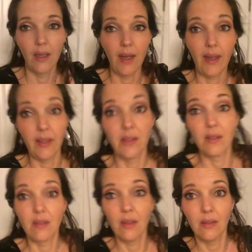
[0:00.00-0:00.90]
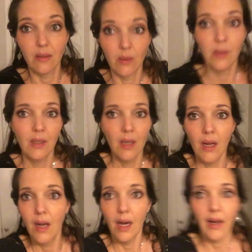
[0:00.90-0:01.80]
Hi, so
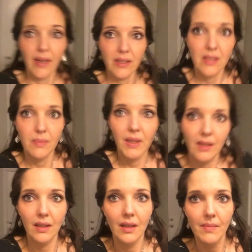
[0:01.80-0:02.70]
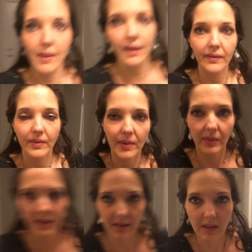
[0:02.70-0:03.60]
I just barely got back from the
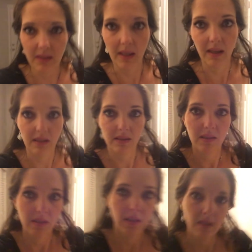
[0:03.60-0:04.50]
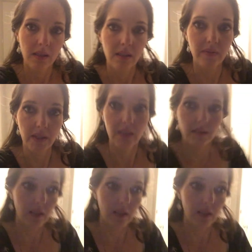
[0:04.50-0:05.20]
Reason to Stand event.